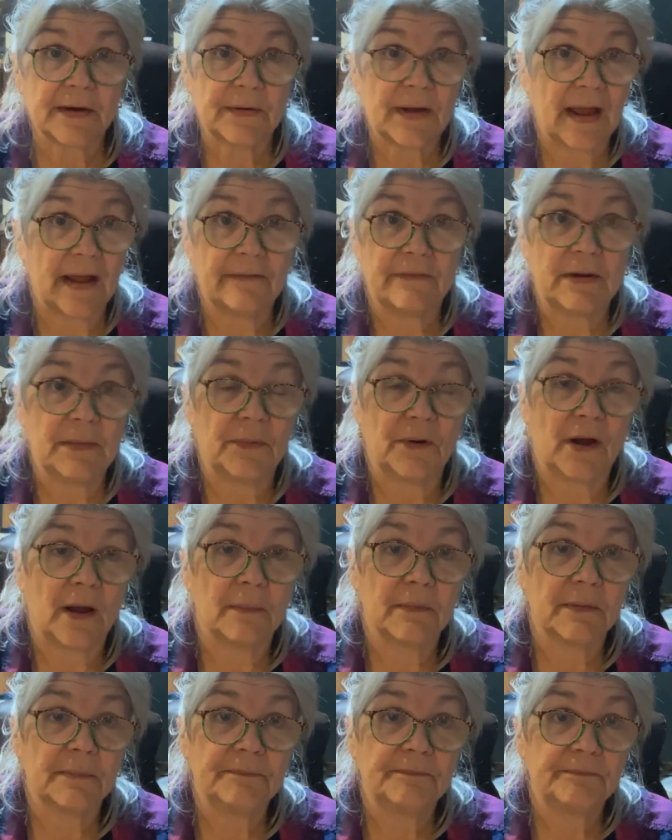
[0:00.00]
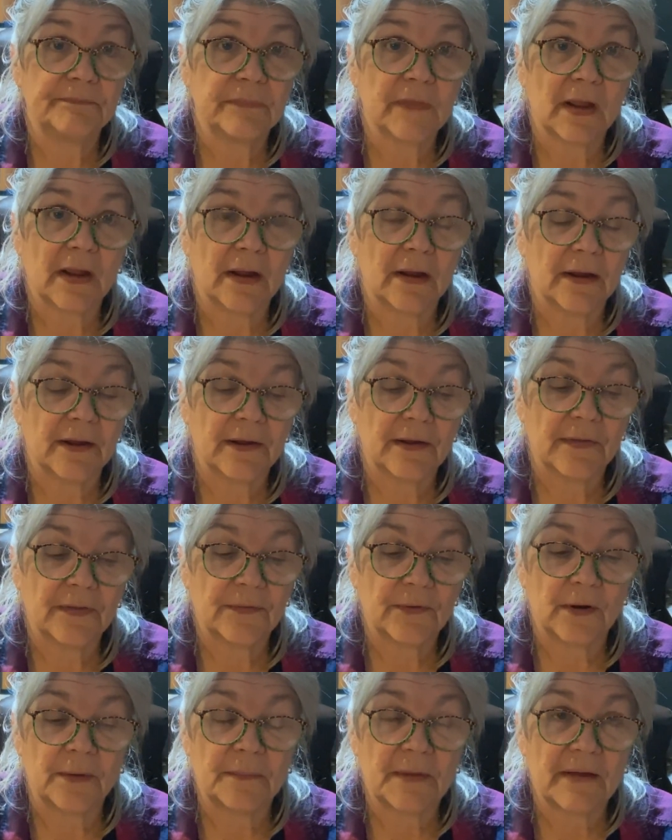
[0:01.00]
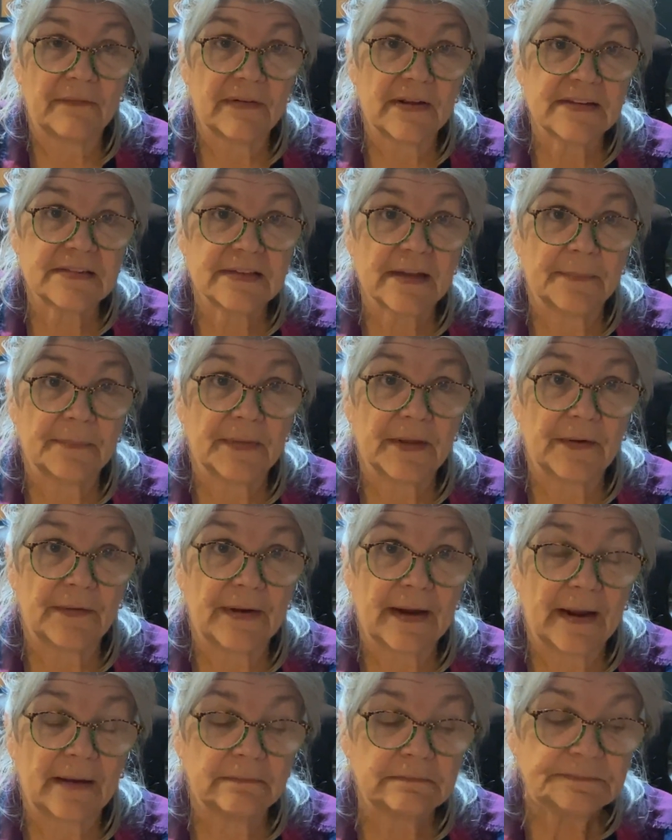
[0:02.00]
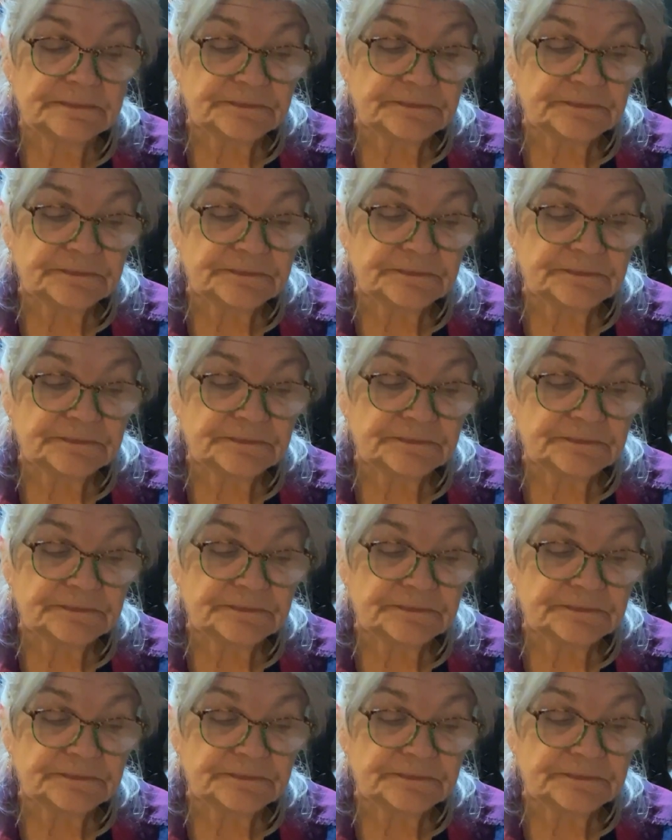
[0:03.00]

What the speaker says: have any problem throwing my face up there now.